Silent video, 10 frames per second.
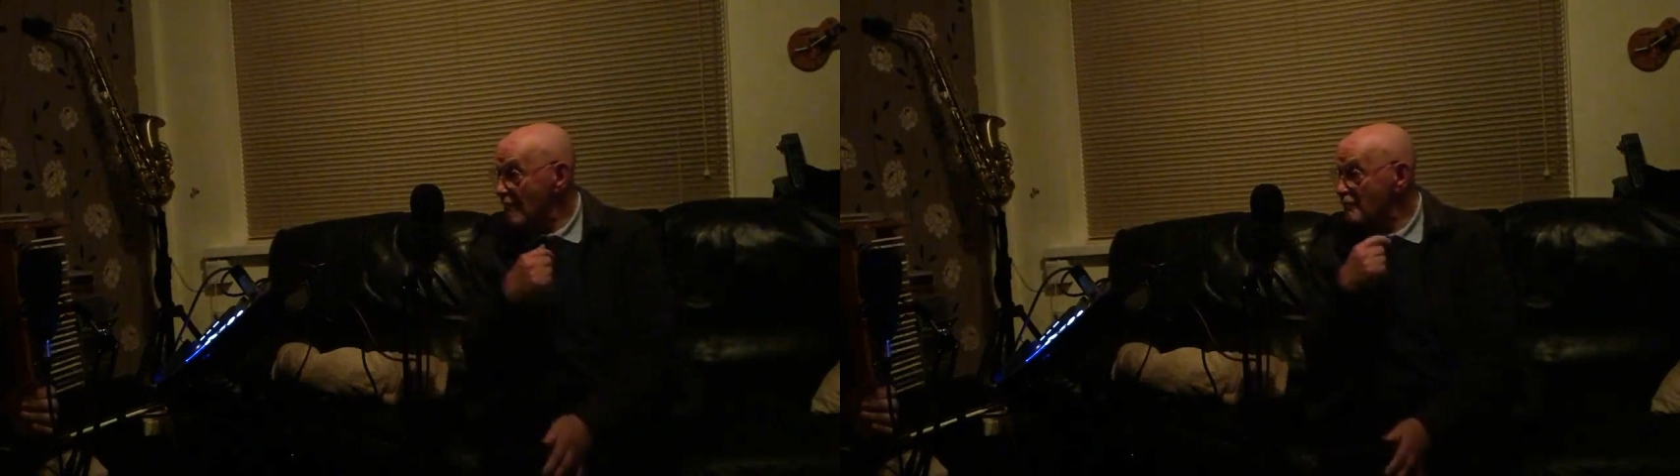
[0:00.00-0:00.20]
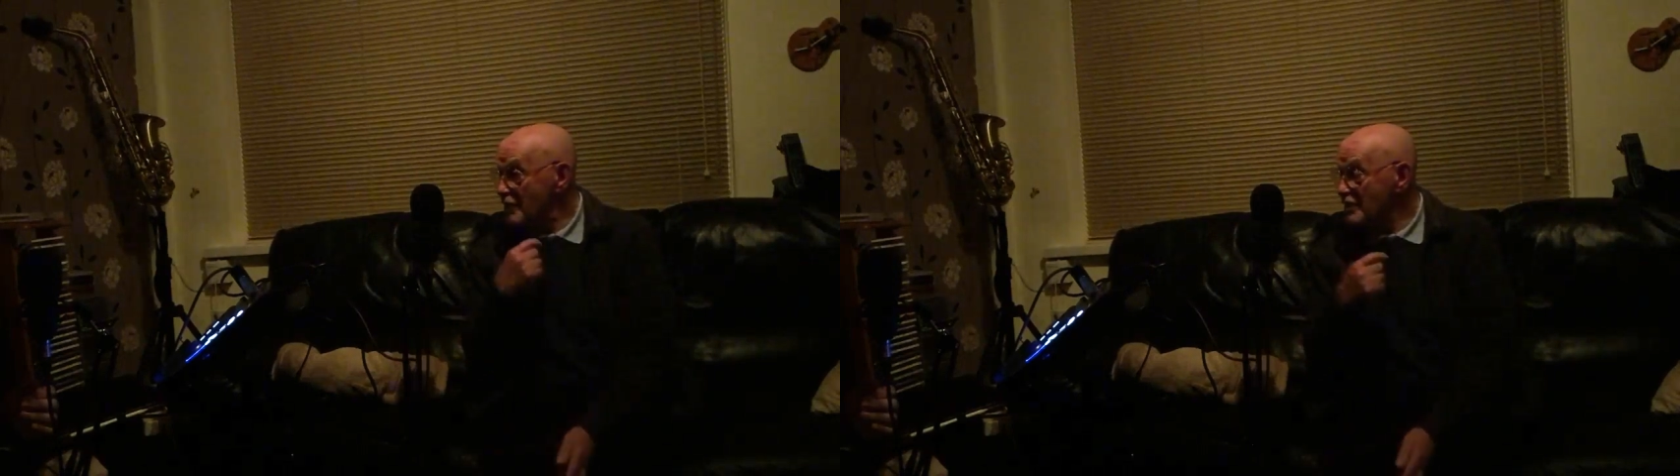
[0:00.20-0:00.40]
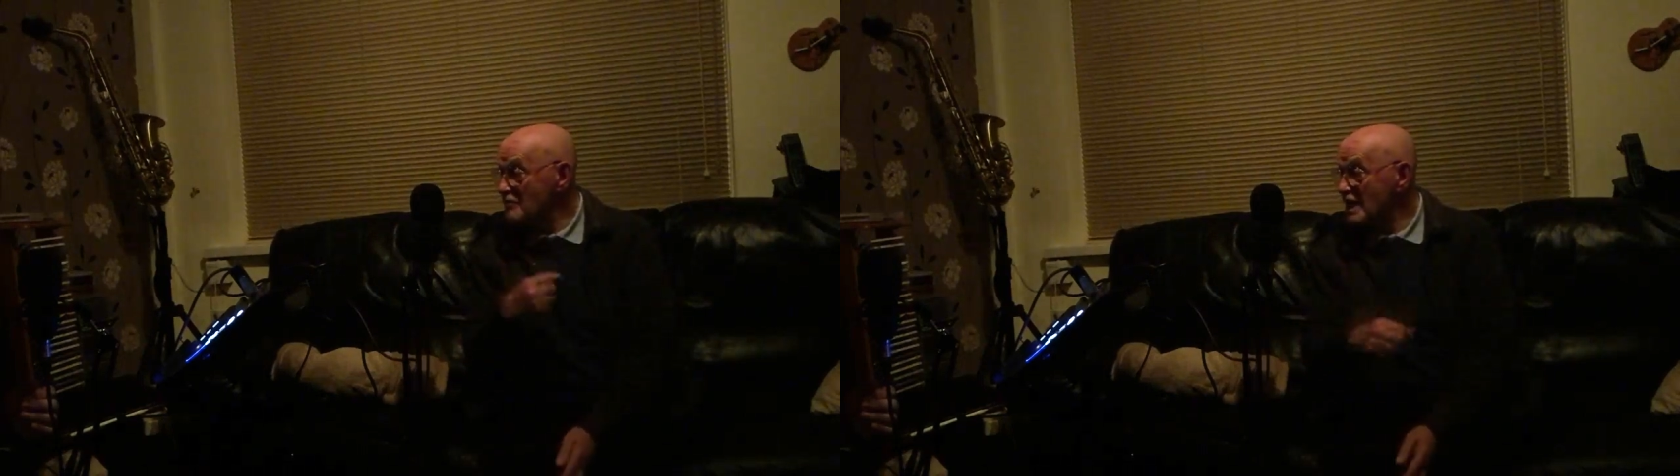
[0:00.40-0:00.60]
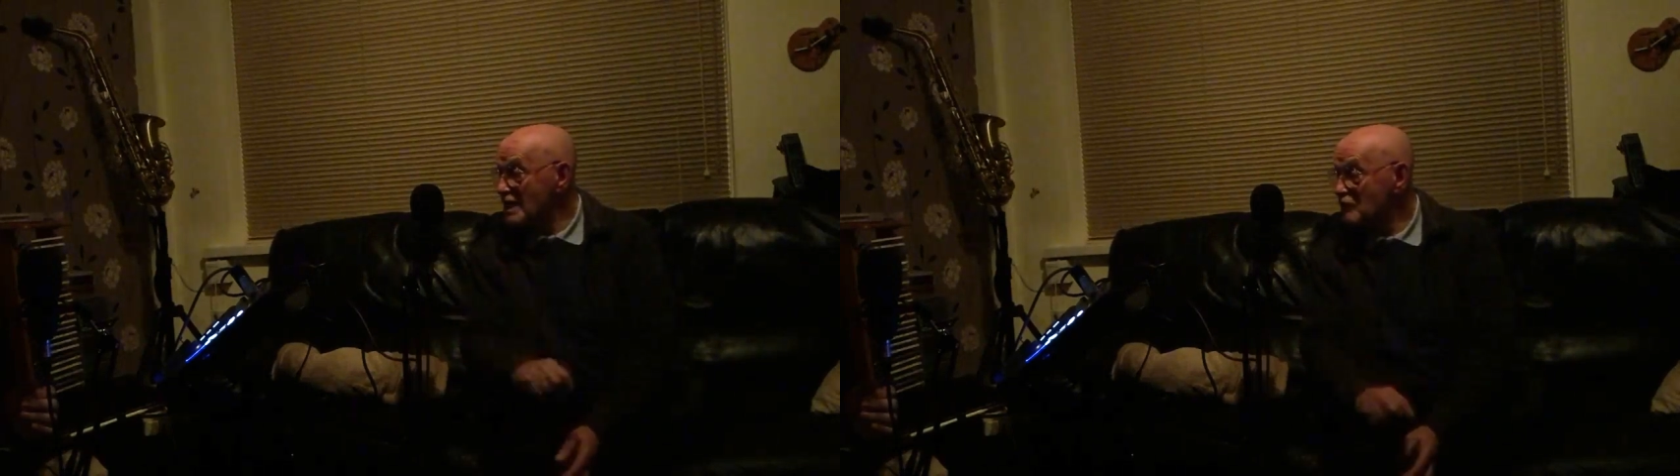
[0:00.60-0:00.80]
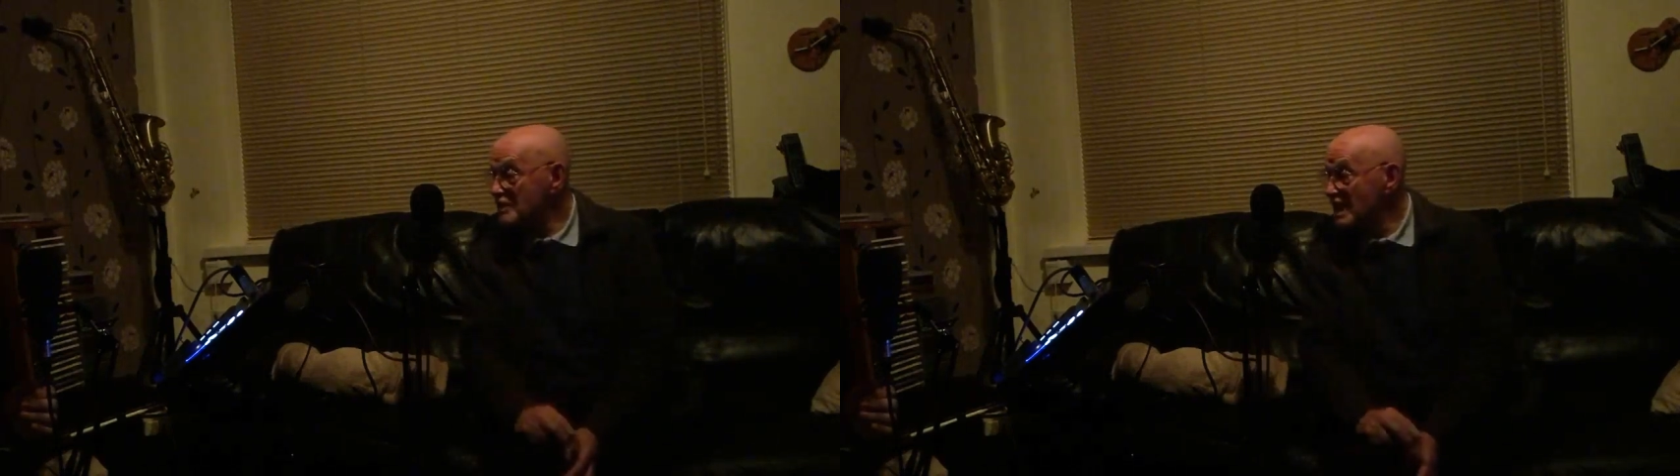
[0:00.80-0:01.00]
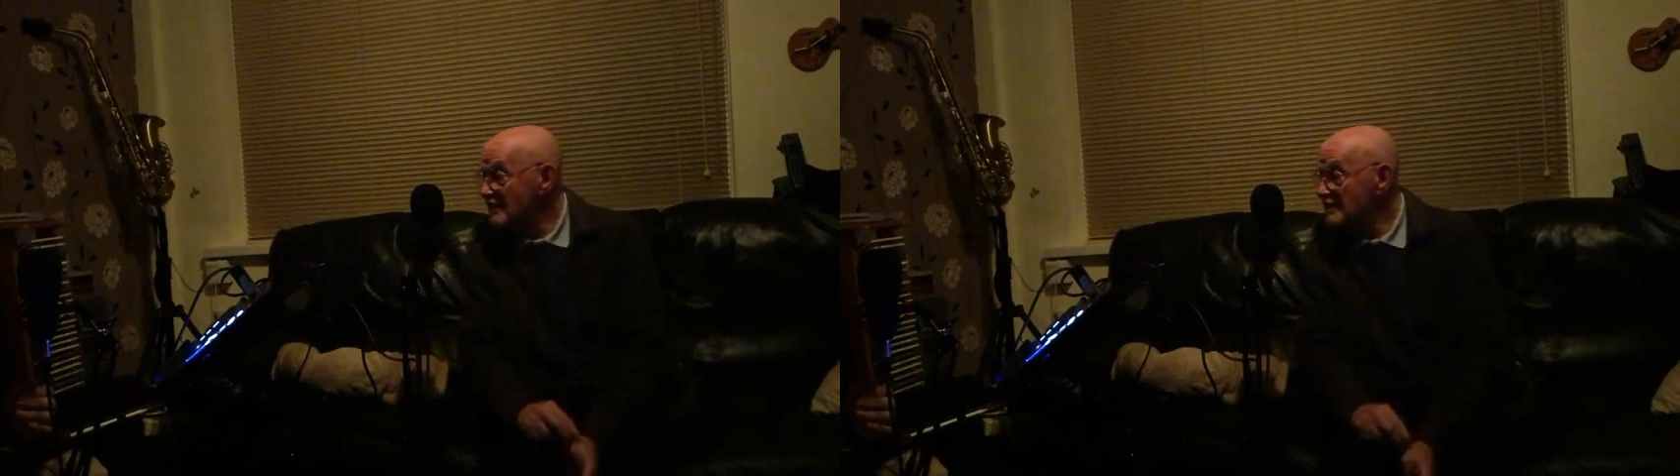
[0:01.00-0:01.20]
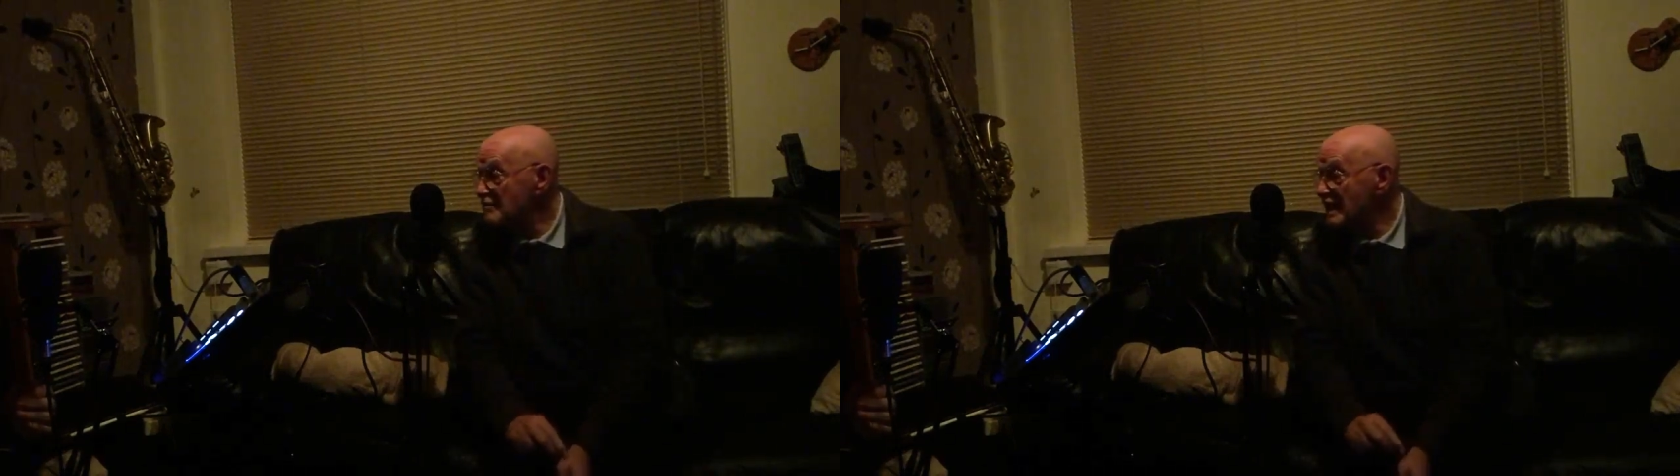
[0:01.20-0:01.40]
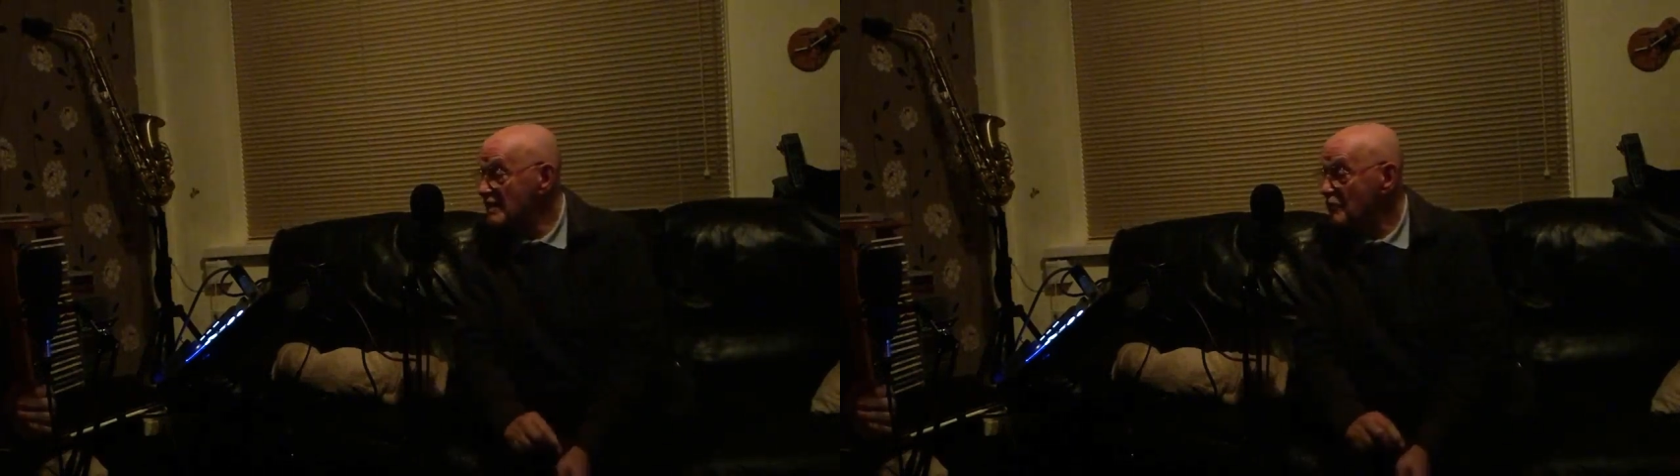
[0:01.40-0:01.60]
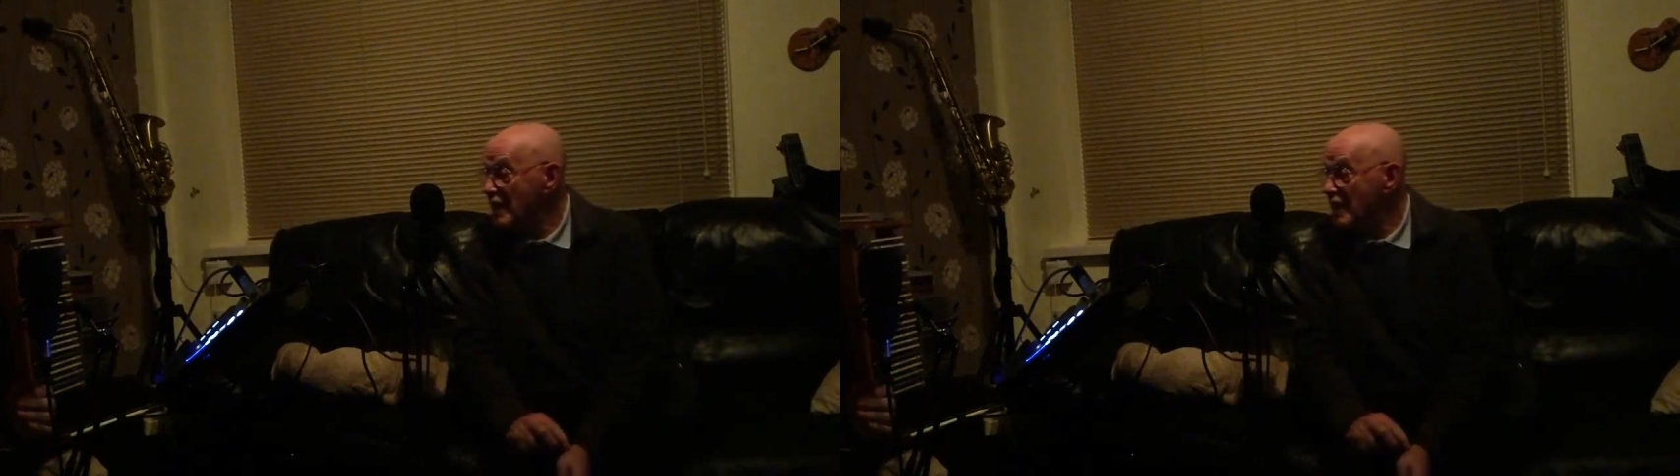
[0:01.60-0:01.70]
And bear in mind, we never even made a